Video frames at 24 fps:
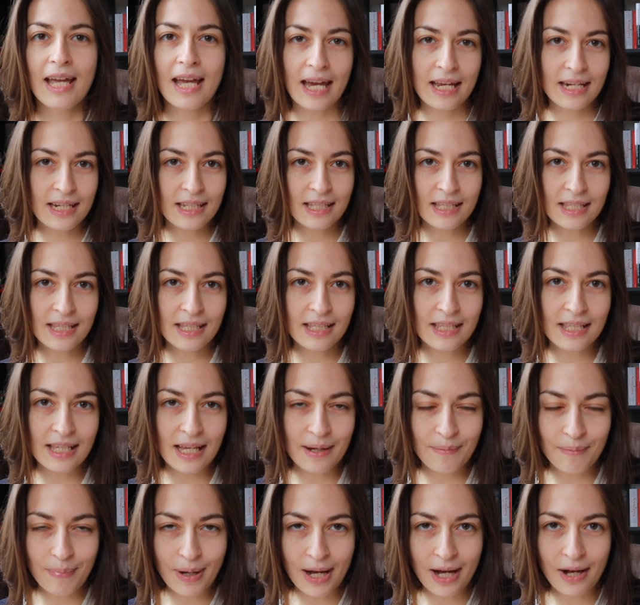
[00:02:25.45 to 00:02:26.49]
And this is
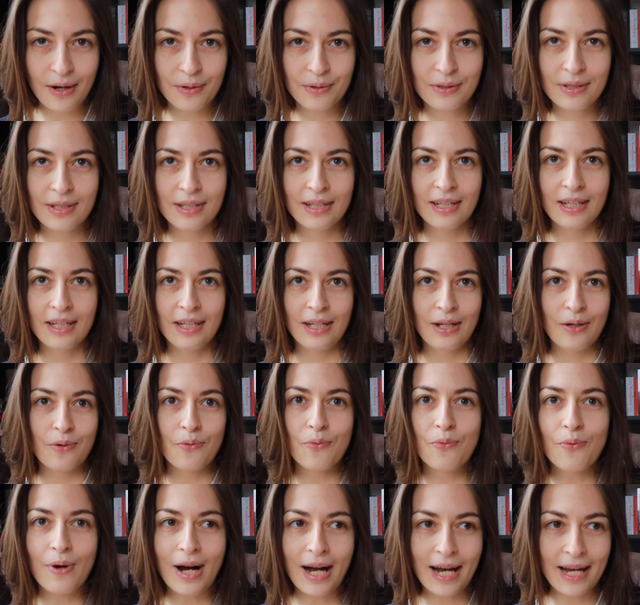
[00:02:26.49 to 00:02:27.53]
about
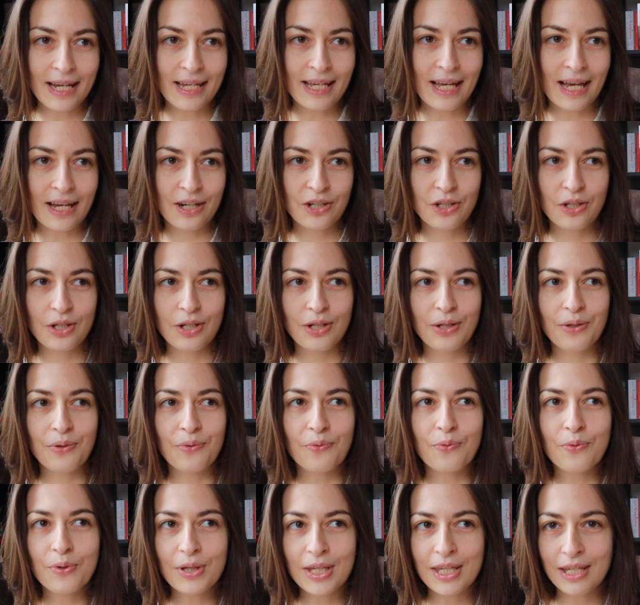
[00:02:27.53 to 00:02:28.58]
why
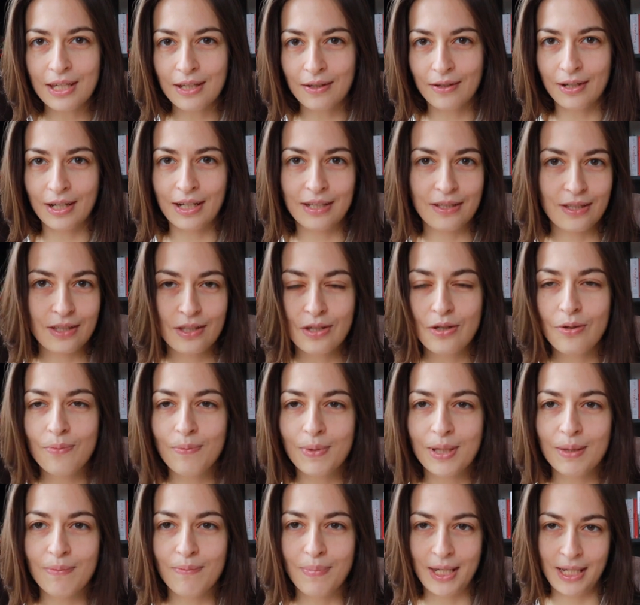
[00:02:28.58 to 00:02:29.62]
actually we as
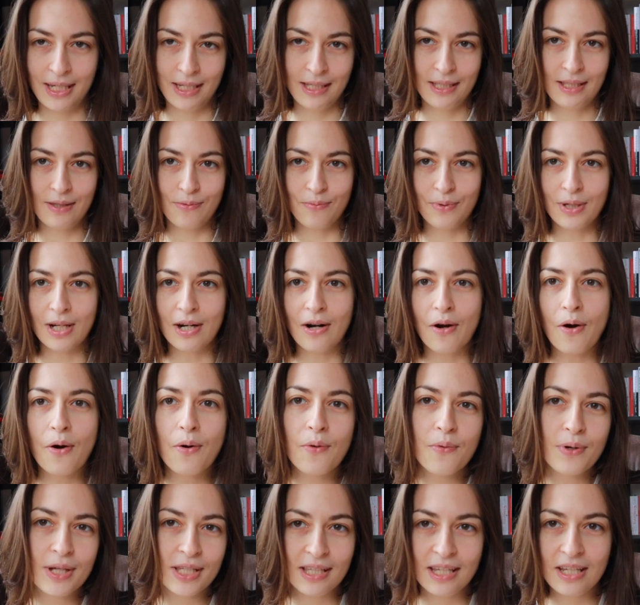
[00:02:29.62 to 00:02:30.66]
human beings, we are
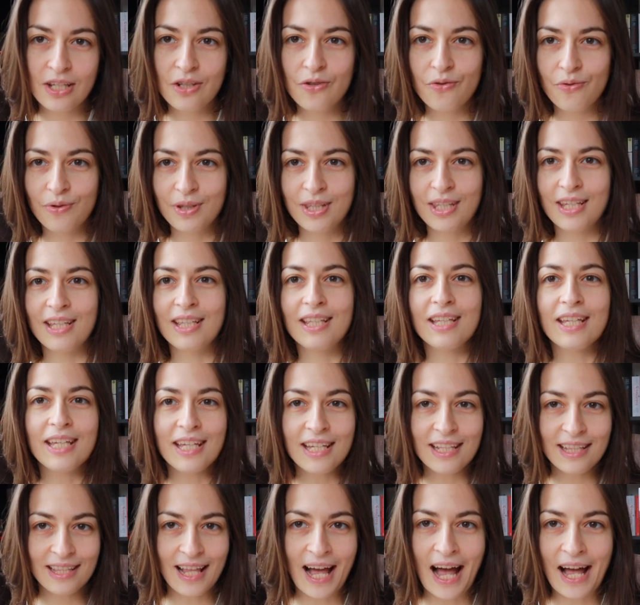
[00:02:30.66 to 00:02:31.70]
always interested
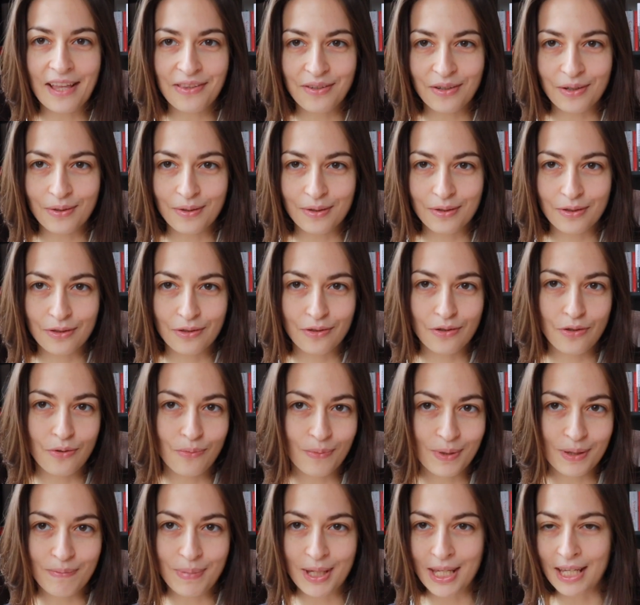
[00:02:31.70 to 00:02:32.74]
in other
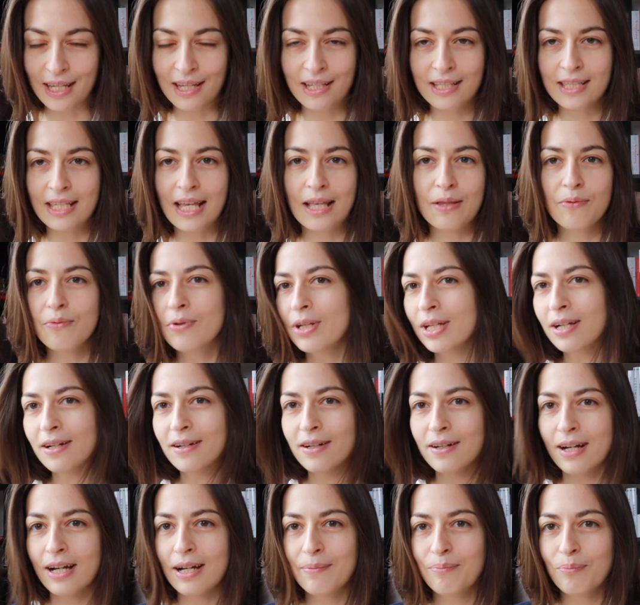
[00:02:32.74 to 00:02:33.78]
human beings and we
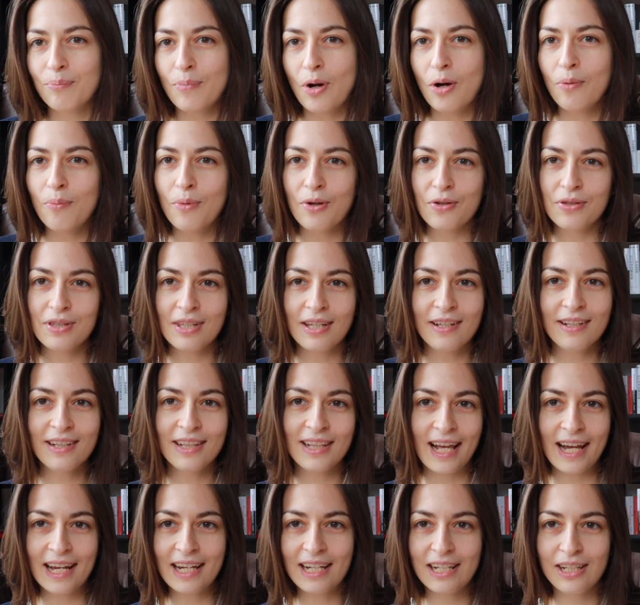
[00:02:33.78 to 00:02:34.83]
are almost
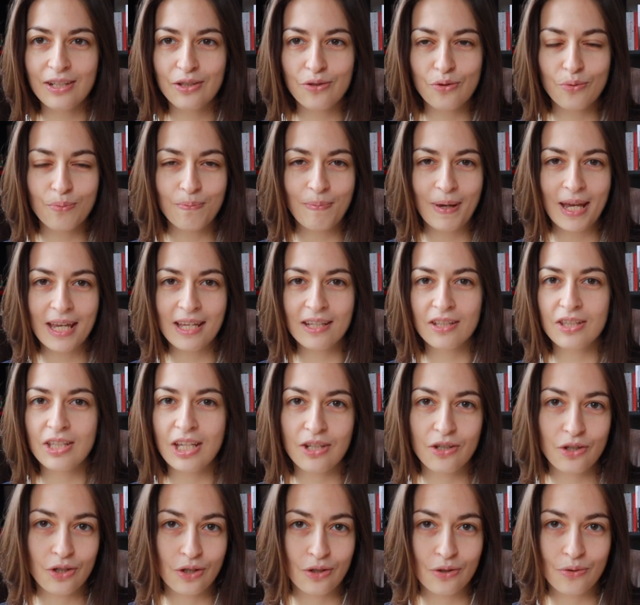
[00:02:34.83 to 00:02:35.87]
unlikely to pay
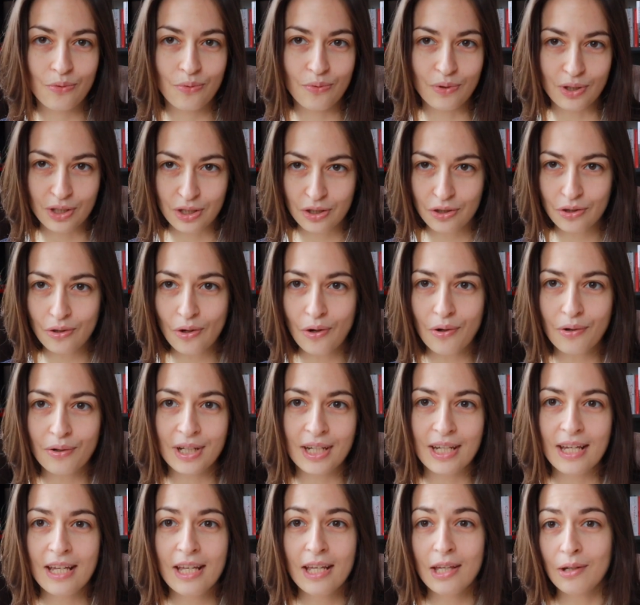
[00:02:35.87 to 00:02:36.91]
attention to a
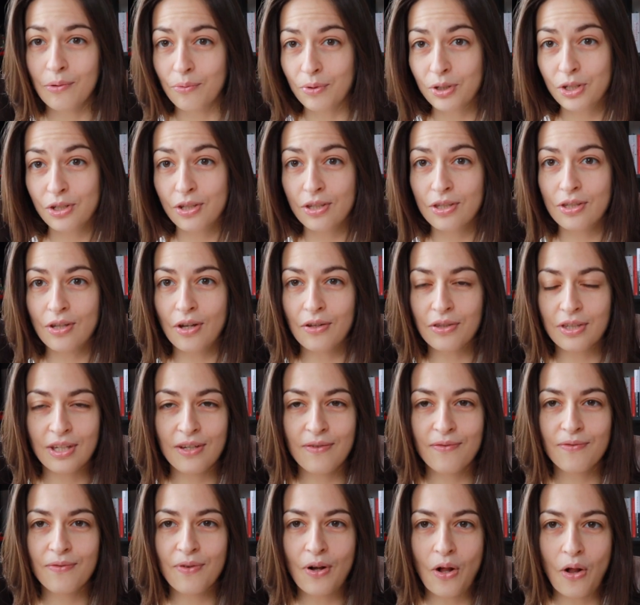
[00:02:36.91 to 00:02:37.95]
story which does not
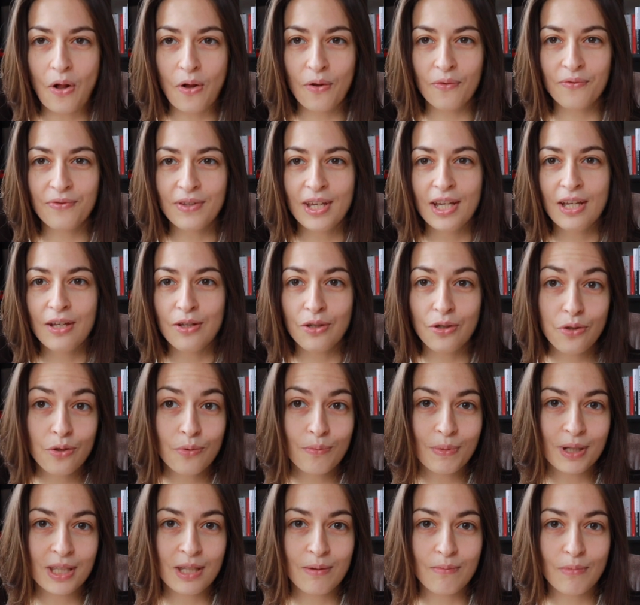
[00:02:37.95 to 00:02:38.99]
involve
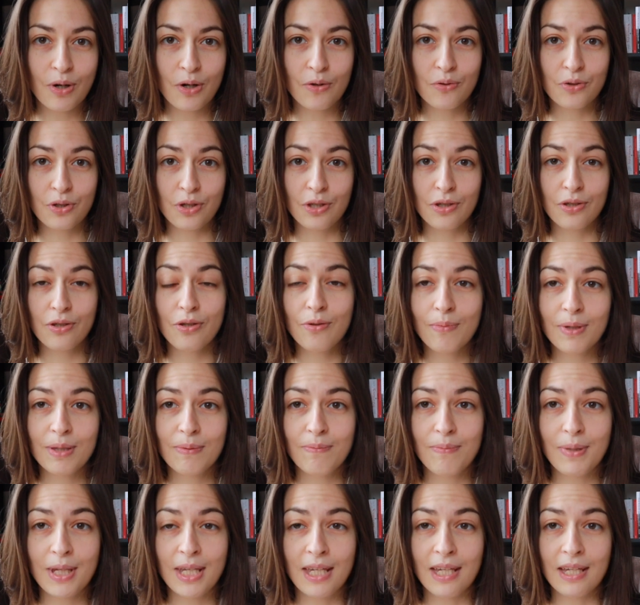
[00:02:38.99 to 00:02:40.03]
human emotions,
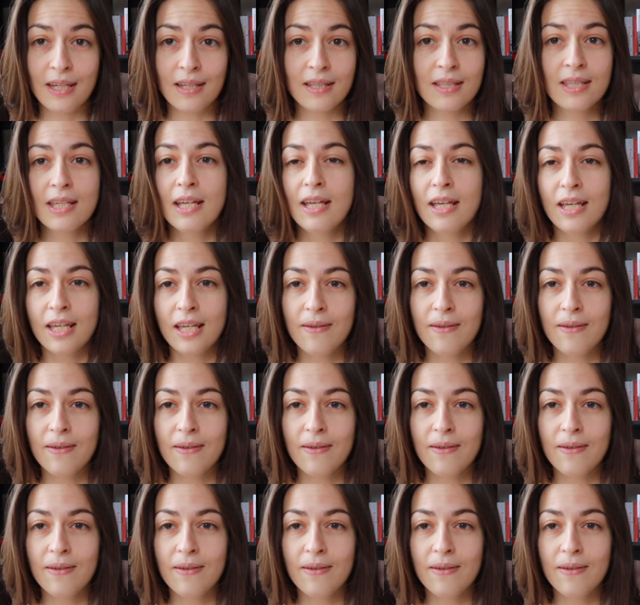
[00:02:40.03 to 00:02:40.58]
human beings.